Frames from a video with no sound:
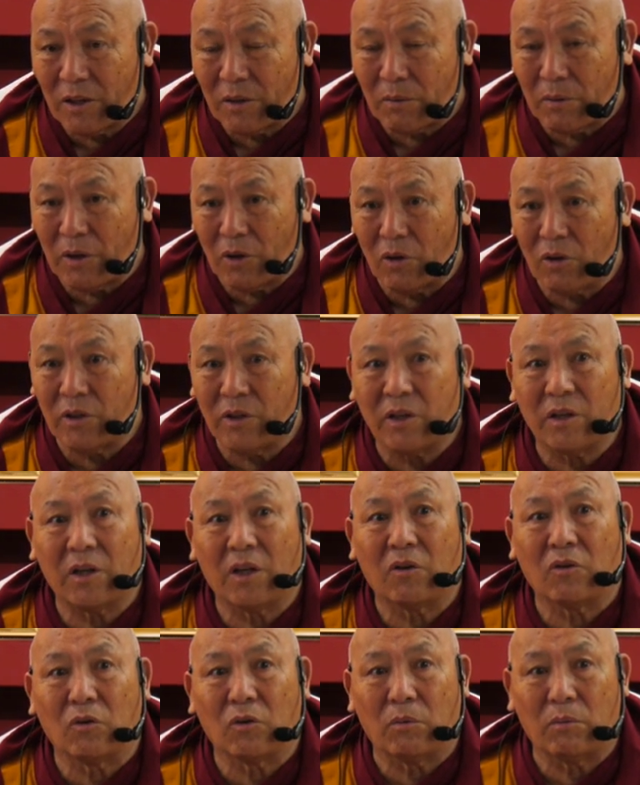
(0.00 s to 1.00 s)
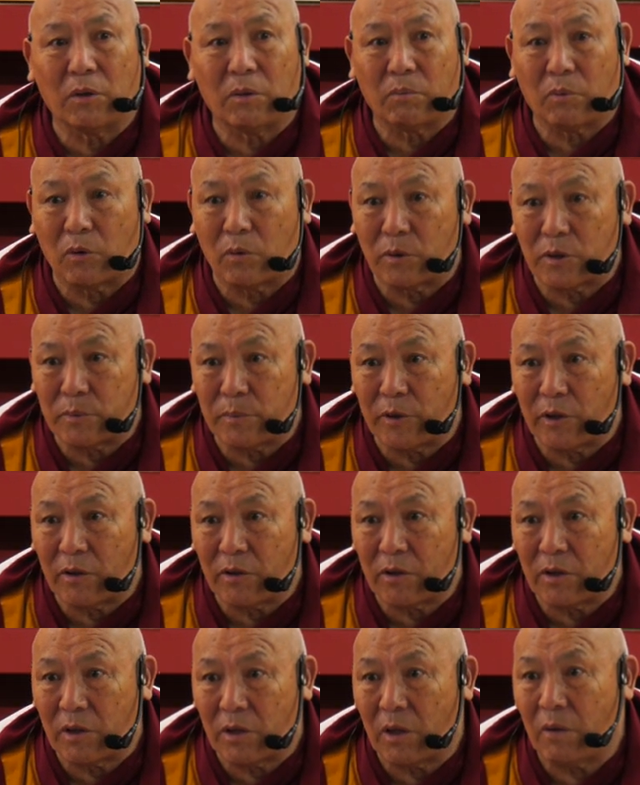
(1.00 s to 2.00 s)
We all need economic
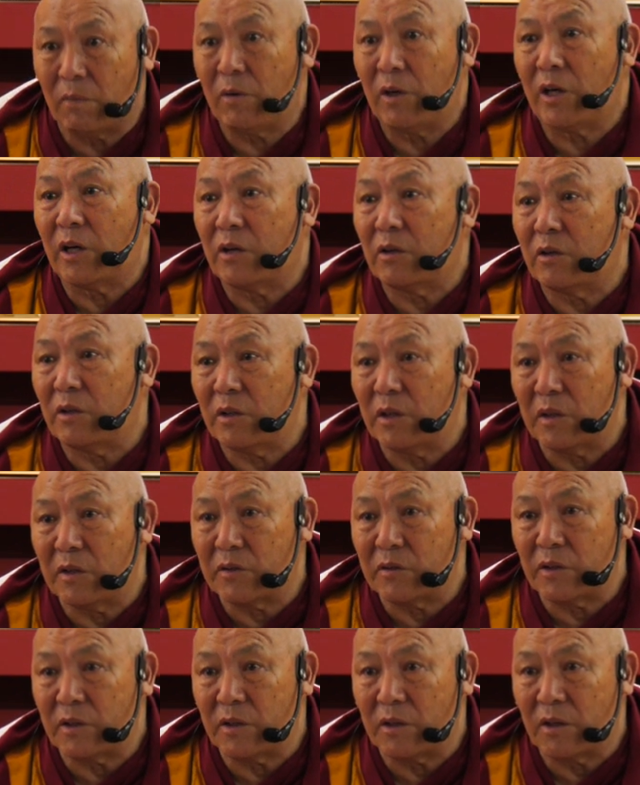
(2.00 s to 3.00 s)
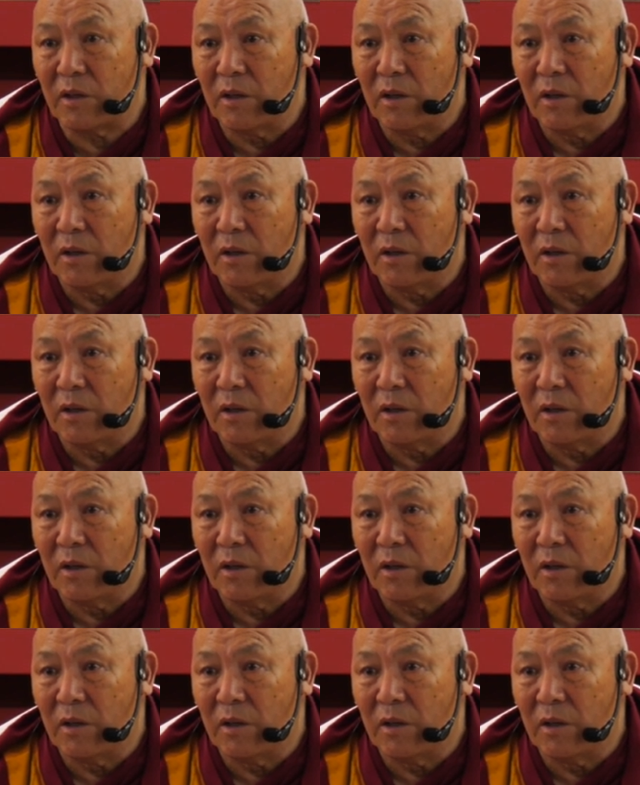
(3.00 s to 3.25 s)
prosperity. Every country needs it.